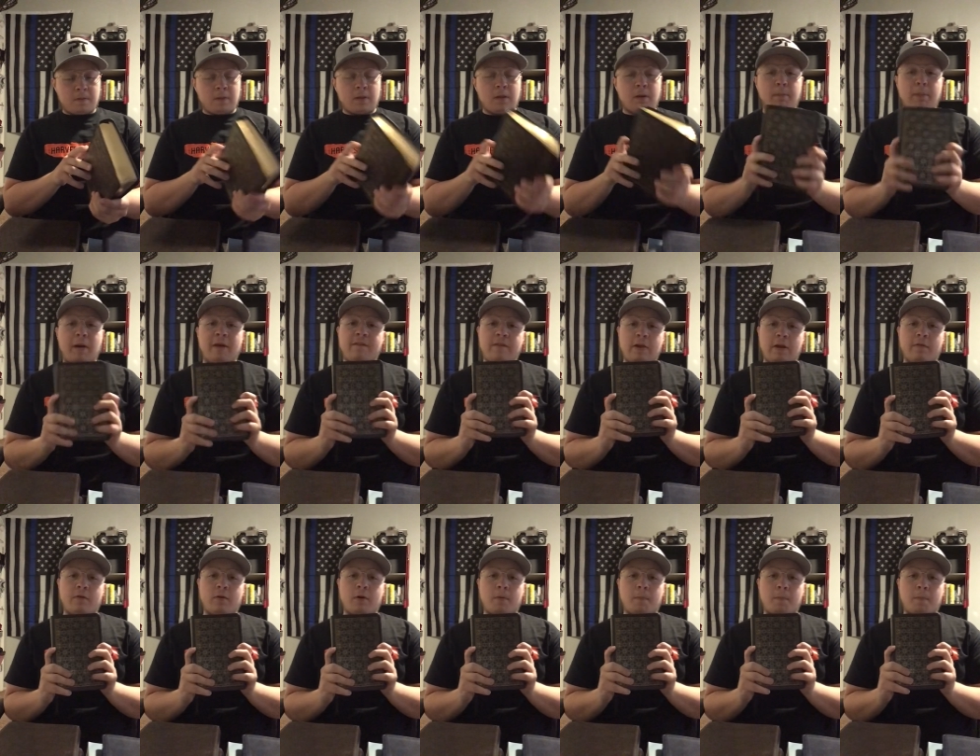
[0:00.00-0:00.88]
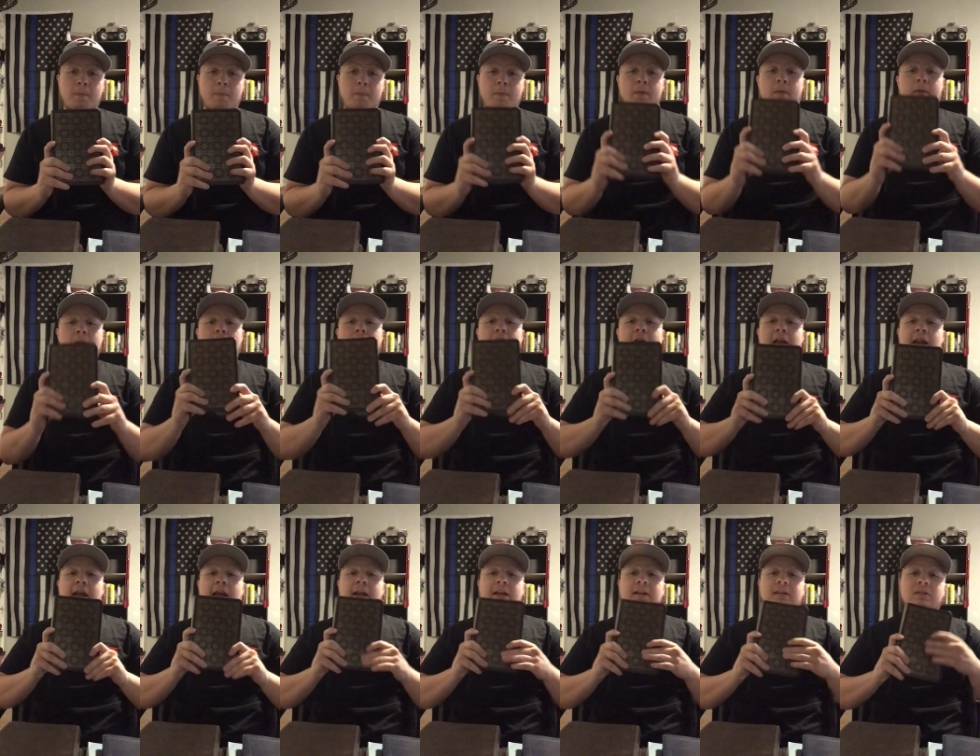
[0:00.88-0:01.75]
my favorite. It
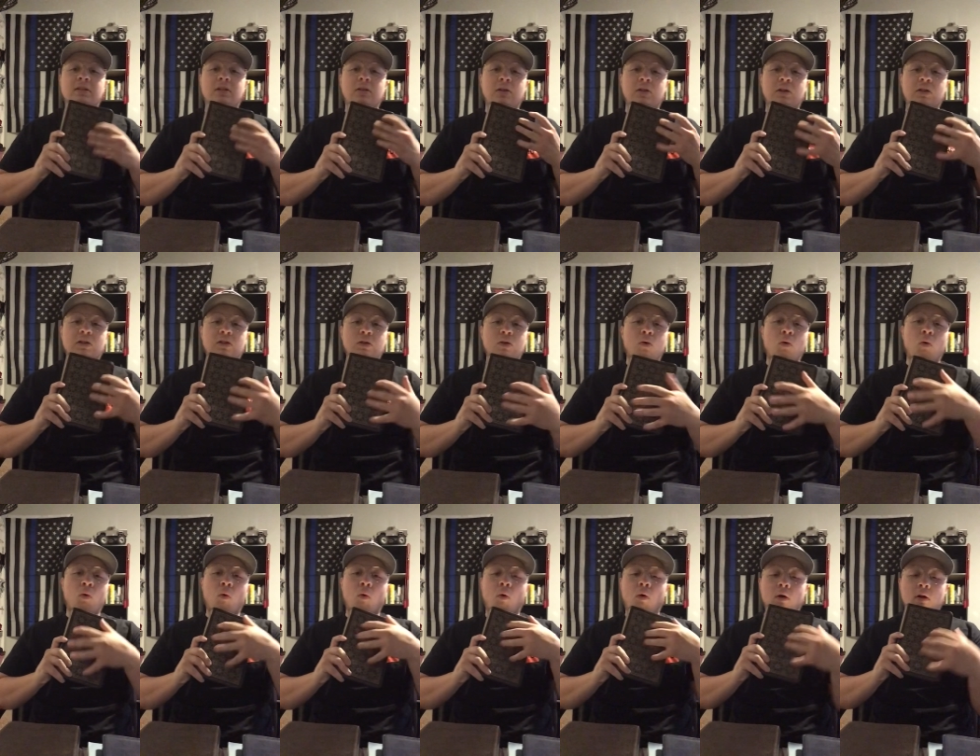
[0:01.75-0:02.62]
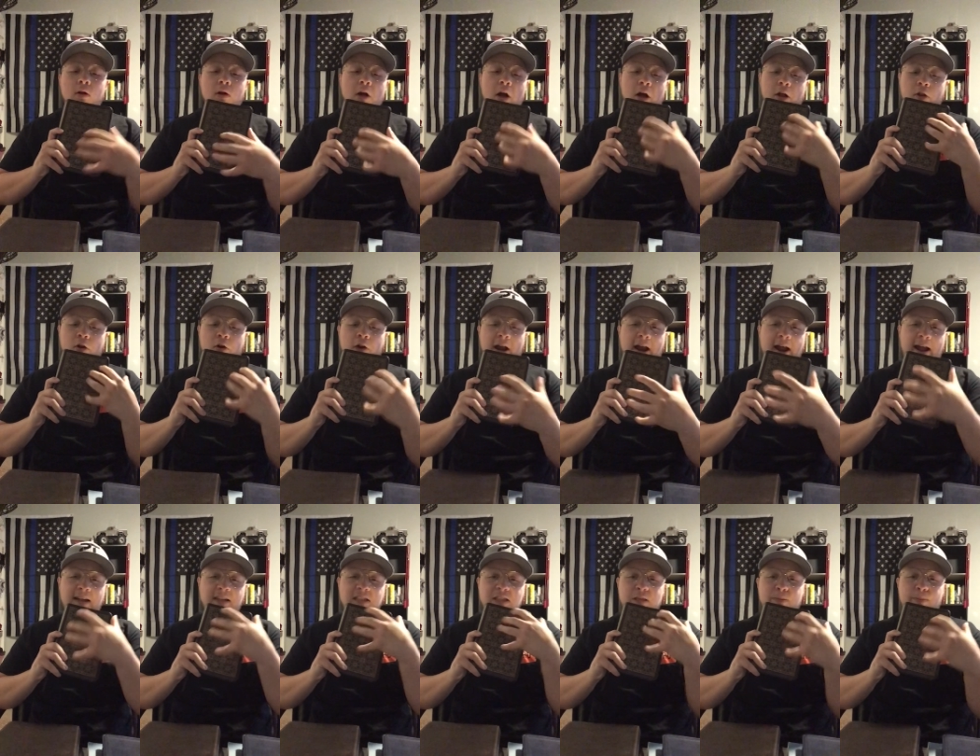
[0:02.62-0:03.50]
has this cool color
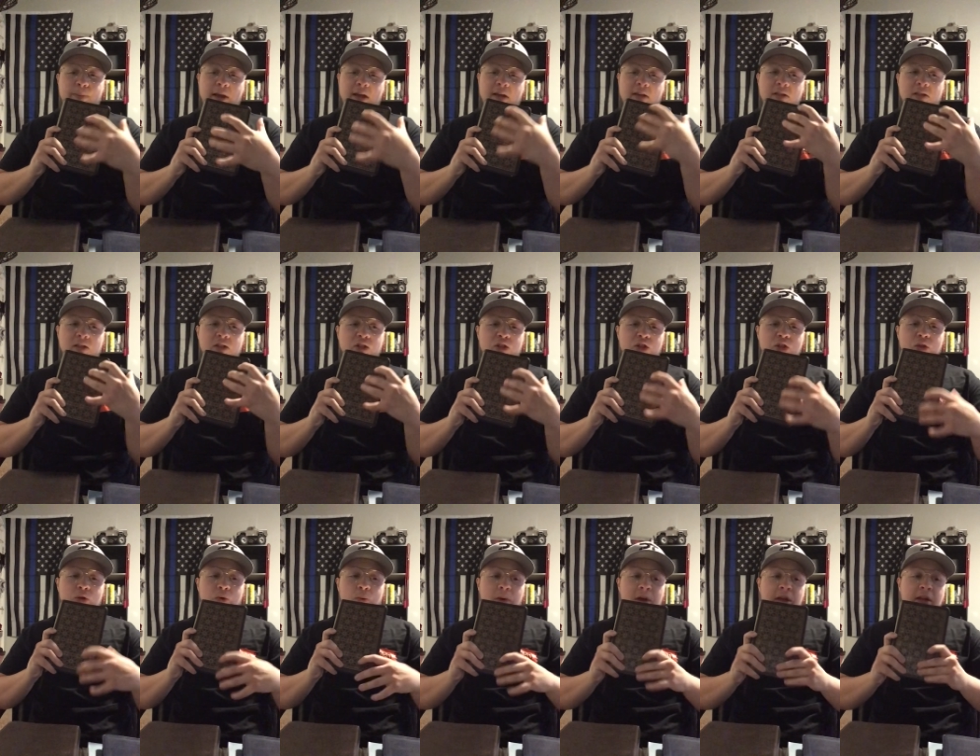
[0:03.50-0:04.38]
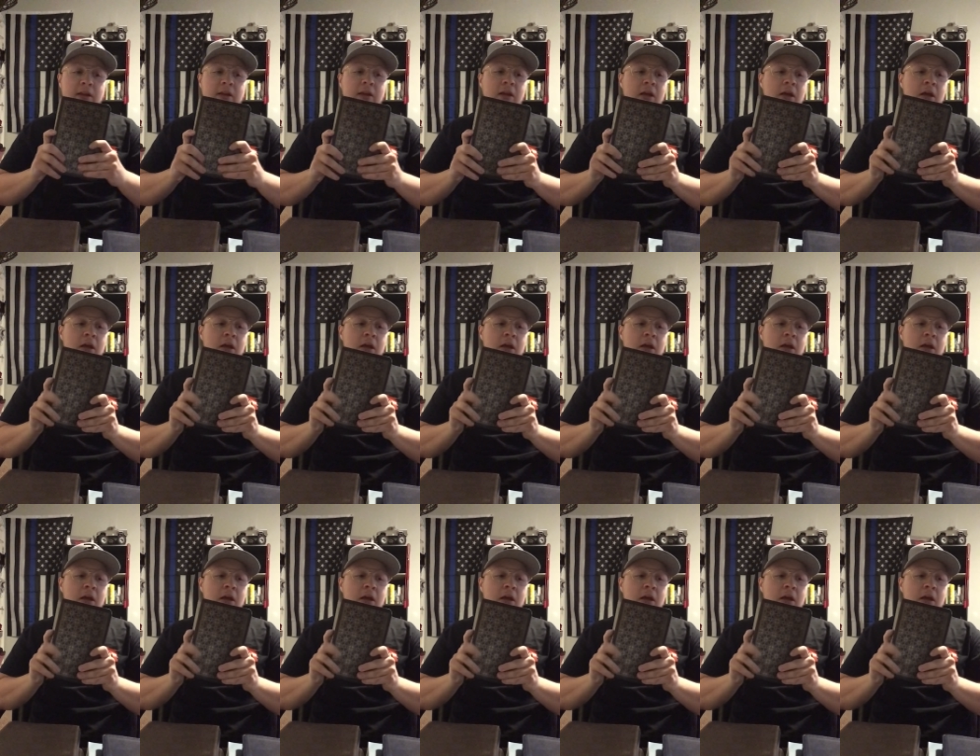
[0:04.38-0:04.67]
aspect to it,